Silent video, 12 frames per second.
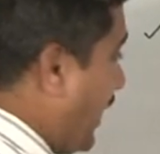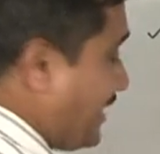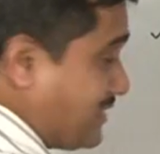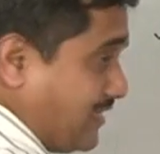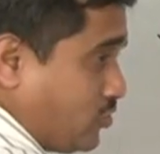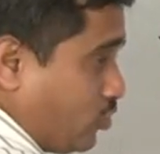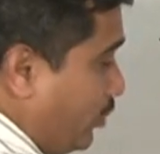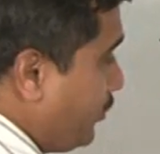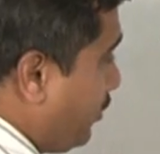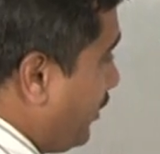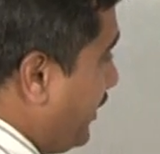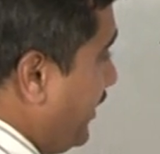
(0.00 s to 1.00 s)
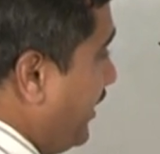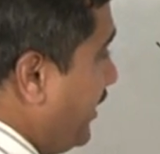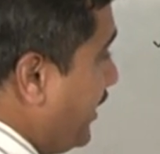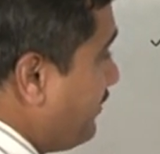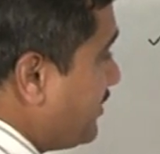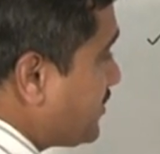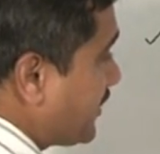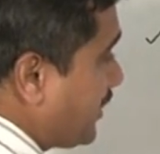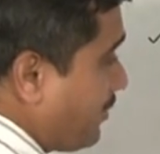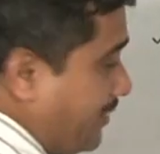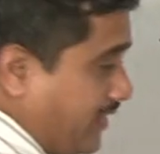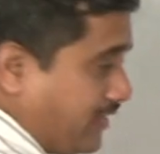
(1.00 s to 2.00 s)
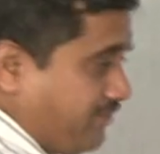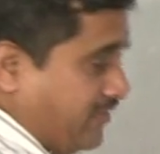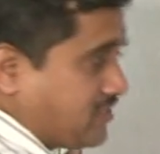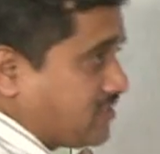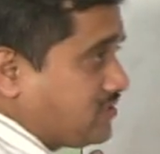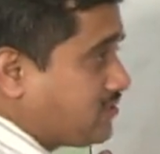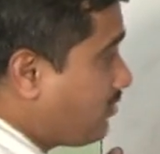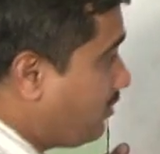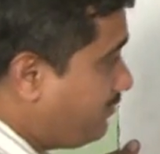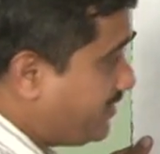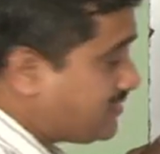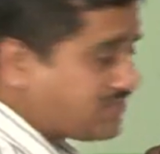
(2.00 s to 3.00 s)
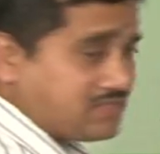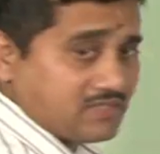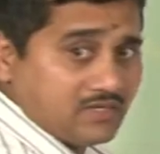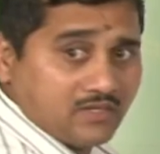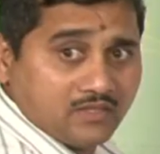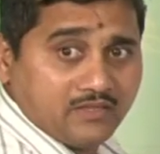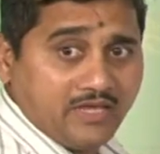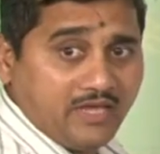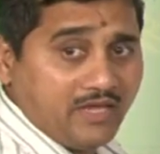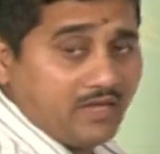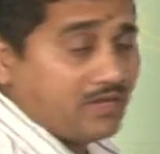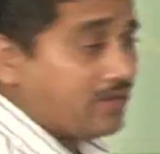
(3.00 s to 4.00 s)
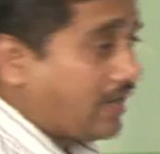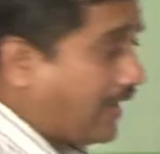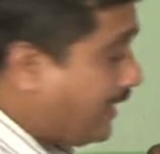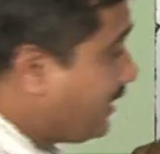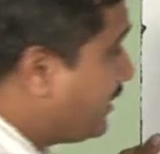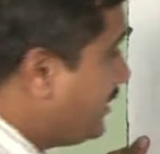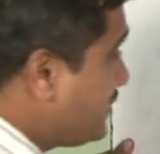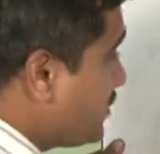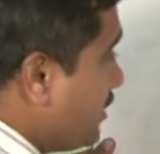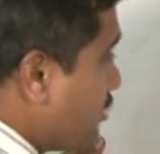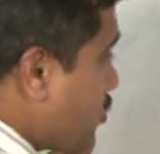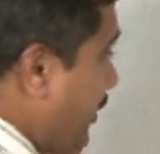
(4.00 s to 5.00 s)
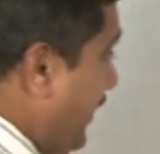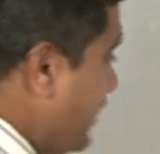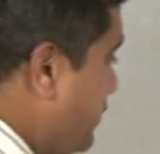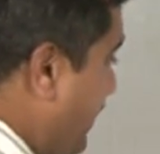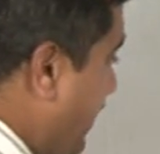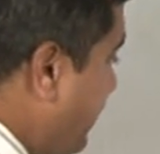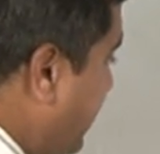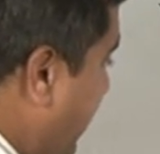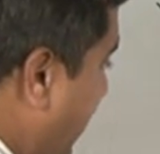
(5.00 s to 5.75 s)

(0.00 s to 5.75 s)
As I told you already, inverse trigonometric functions are always the angles. So, let us begin with